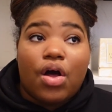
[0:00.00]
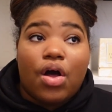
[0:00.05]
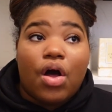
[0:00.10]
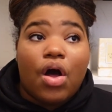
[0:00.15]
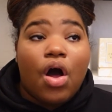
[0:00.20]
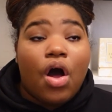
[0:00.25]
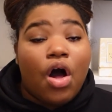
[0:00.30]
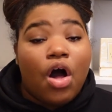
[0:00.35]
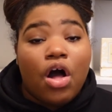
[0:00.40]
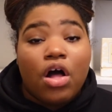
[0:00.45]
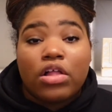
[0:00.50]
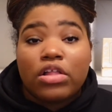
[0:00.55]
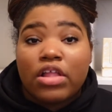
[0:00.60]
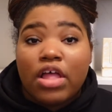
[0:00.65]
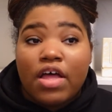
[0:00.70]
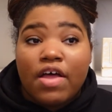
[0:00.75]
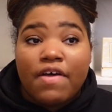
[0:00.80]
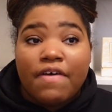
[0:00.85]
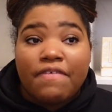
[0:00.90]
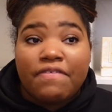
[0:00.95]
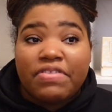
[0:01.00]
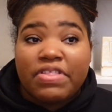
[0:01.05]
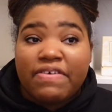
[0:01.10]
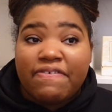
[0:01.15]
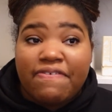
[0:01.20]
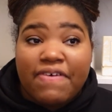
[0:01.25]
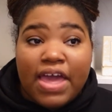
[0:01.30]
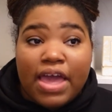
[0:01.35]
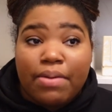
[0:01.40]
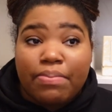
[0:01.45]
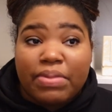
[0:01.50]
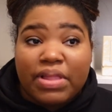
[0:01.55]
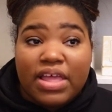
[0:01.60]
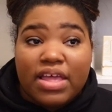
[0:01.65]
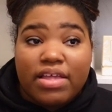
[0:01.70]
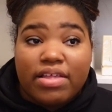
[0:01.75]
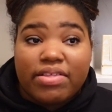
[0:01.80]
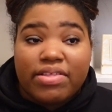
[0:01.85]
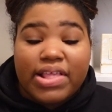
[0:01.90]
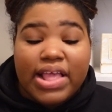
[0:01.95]
all of the
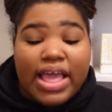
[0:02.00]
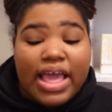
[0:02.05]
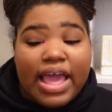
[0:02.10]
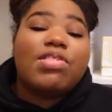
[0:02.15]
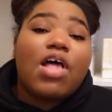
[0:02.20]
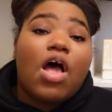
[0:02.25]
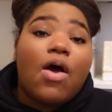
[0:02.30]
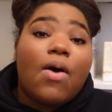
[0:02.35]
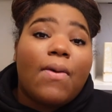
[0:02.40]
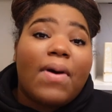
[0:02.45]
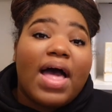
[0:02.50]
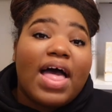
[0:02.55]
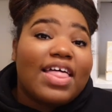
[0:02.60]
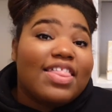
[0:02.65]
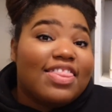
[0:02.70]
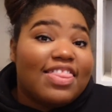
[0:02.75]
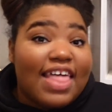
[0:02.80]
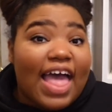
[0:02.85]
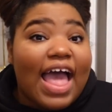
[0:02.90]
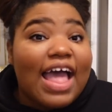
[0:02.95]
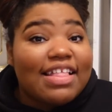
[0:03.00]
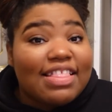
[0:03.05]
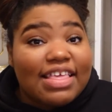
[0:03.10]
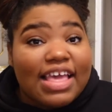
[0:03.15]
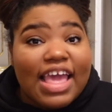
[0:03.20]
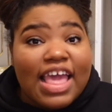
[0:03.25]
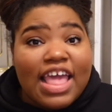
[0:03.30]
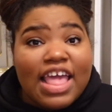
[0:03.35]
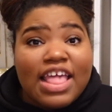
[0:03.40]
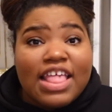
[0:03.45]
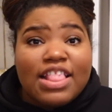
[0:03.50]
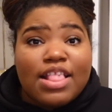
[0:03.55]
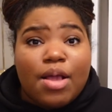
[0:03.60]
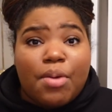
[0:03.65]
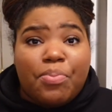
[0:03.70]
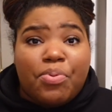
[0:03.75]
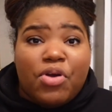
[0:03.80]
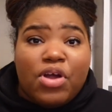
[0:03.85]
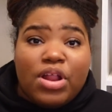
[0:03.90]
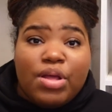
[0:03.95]
families. So that is
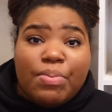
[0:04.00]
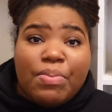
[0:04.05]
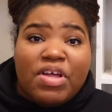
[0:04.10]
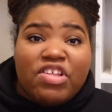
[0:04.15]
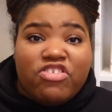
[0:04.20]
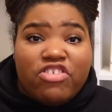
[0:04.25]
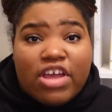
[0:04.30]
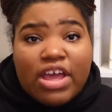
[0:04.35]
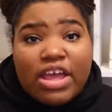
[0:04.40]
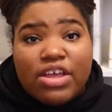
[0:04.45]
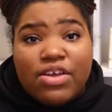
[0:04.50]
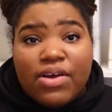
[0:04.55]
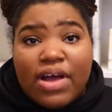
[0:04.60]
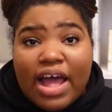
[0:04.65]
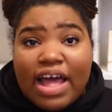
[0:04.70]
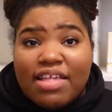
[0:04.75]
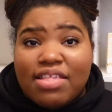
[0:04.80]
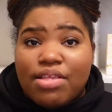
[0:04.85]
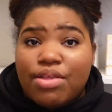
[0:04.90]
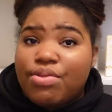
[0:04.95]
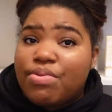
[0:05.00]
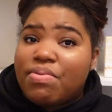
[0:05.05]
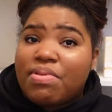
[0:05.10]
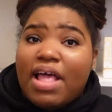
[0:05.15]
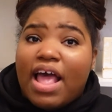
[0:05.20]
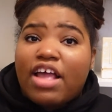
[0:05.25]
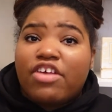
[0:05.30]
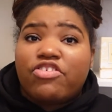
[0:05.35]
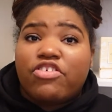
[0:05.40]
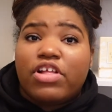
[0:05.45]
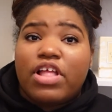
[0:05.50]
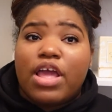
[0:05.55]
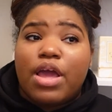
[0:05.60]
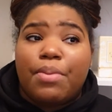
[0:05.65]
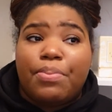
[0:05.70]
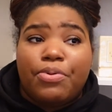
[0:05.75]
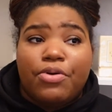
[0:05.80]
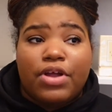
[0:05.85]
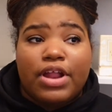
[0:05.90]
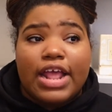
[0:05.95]
pretty much it, you guys. This was actually a
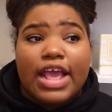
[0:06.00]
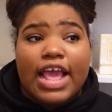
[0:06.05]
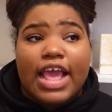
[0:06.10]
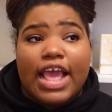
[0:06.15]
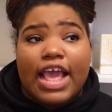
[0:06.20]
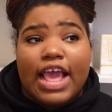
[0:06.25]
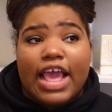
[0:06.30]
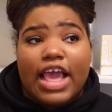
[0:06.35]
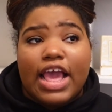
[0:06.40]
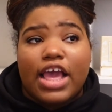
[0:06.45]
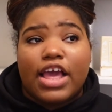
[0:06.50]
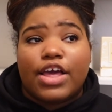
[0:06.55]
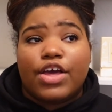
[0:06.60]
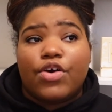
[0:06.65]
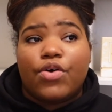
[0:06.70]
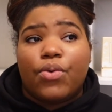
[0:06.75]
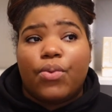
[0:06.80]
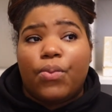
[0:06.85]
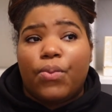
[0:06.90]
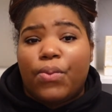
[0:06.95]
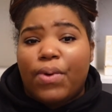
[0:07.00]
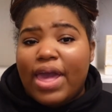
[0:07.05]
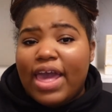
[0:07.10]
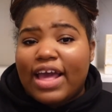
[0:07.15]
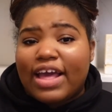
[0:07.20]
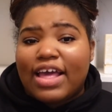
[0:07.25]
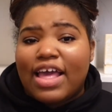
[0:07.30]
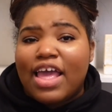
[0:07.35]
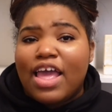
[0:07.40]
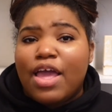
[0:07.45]
pretty quick